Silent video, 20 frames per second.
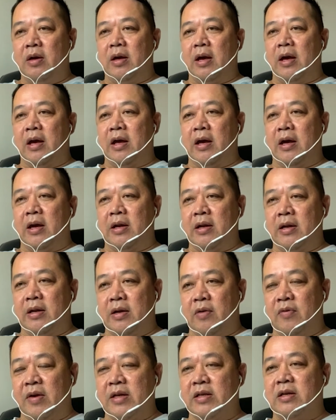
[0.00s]
and
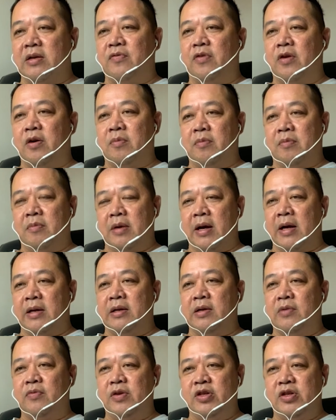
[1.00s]
the rest from
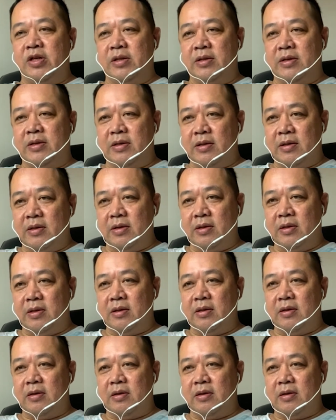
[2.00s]
other regions.